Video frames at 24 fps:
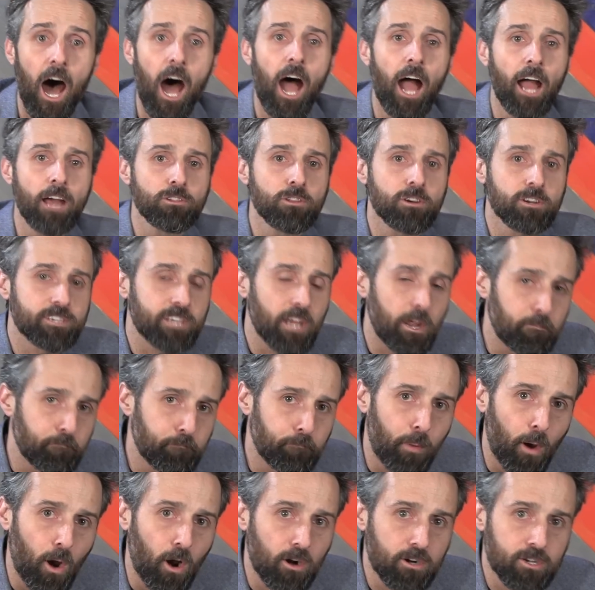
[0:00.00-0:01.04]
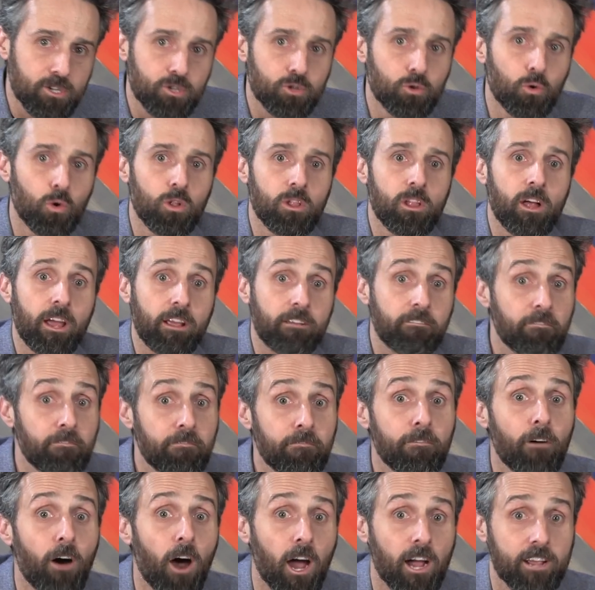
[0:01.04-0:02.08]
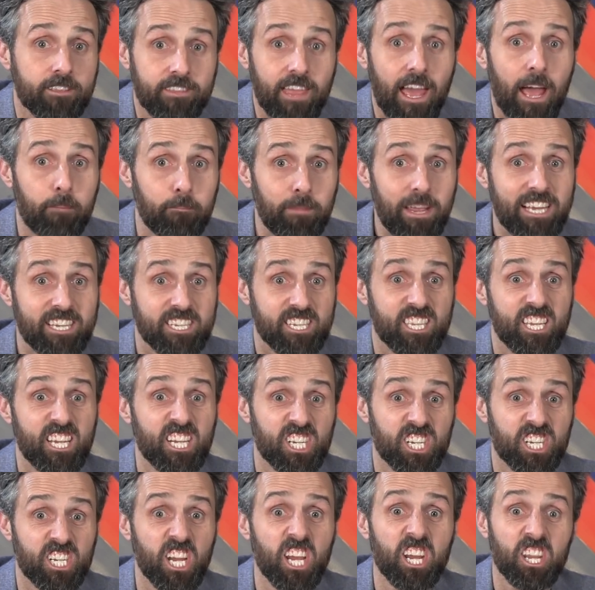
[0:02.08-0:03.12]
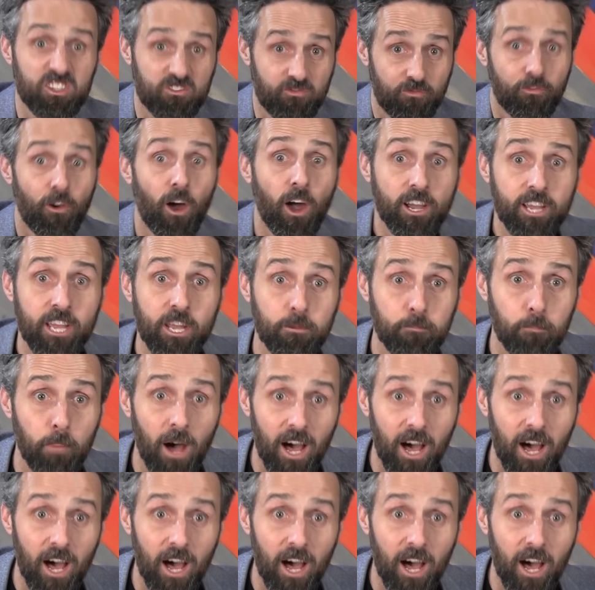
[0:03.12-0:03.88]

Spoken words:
I looked at Barstool like, fuck, that means this shit is fucking